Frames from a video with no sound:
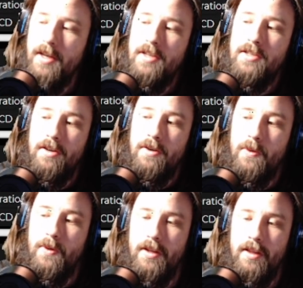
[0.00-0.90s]

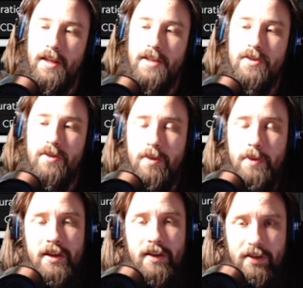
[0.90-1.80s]
So it's going to
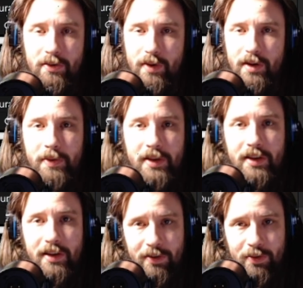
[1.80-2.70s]
be an
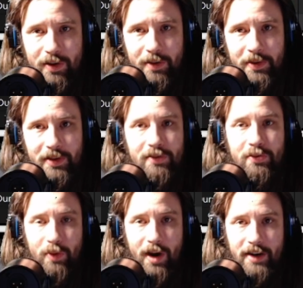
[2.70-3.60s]
incredibly, incredibly
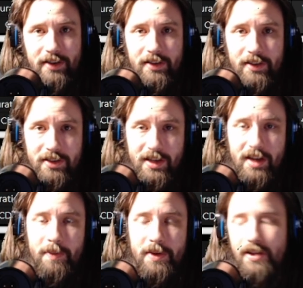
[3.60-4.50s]
cracked
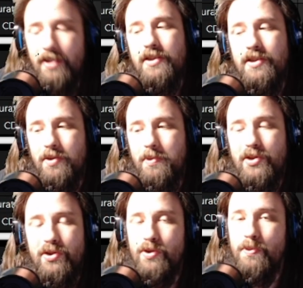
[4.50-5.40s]
setup. She's going to be
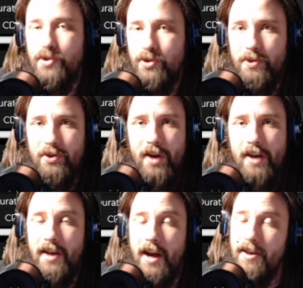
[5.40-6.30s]
super, super
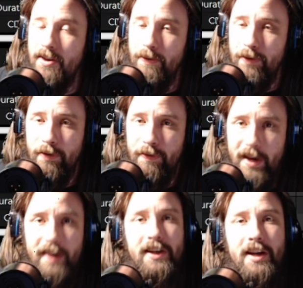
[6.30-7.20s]
cracked. I know for a
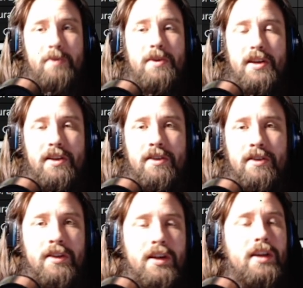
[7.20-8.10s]
fact I am getting
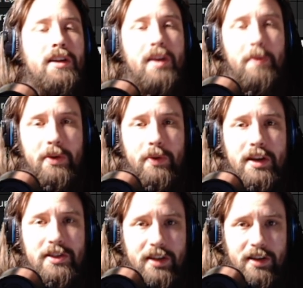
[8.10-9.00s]
her. Let me know what you
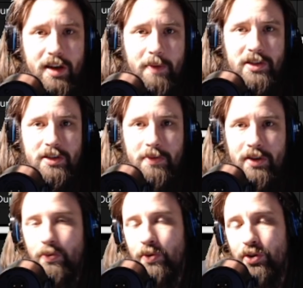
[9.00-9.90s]
guys think in the comment section
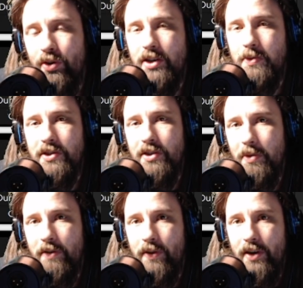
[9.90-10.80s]
below. Will you guys be
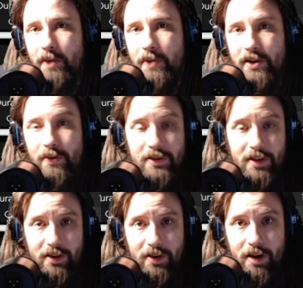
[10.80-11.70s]
summoning for Yae Miko? Because
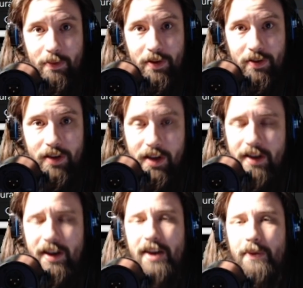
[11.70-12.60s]
I know I will.
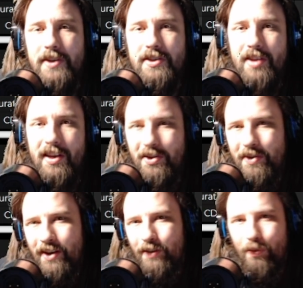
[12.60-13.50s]
Anyways, thank you
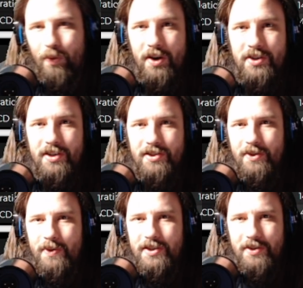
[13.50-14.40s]
guys for watching. As
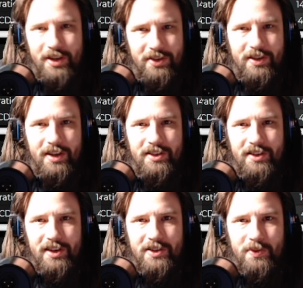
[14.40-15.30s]
always, I'll catch you guys in
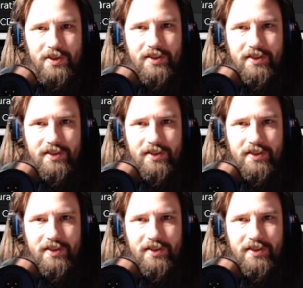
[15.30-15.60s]
the next one.